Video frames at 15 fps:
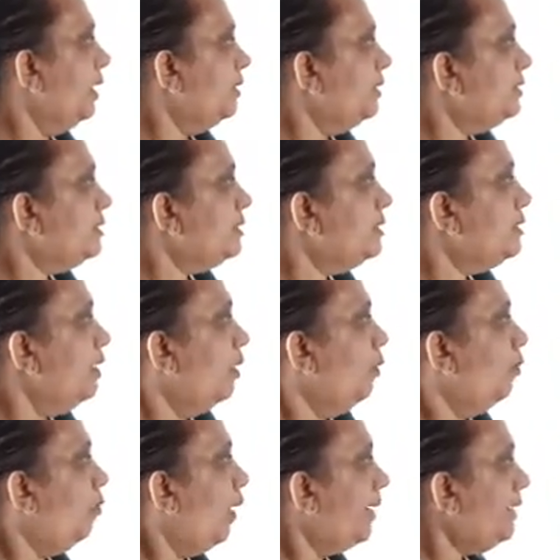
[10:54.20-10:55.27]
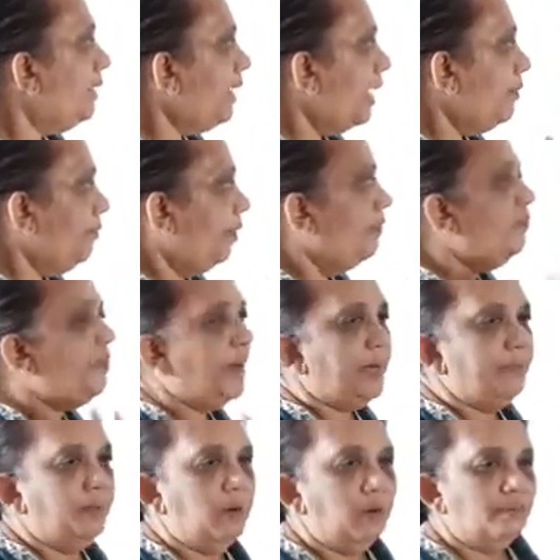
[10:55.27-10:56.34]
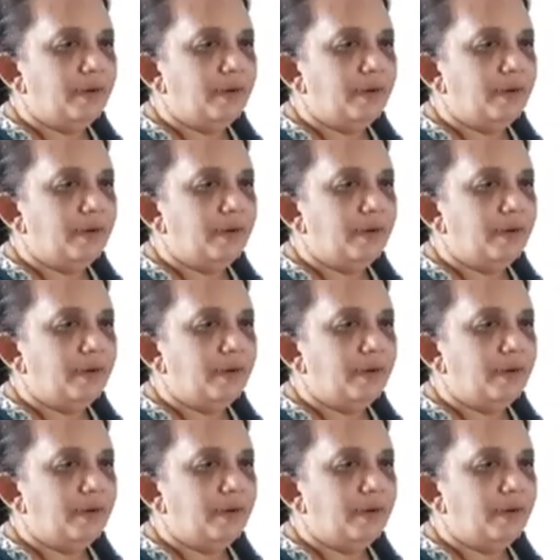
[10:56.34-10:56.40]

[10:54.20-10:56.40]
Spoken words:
This is one type of parabola,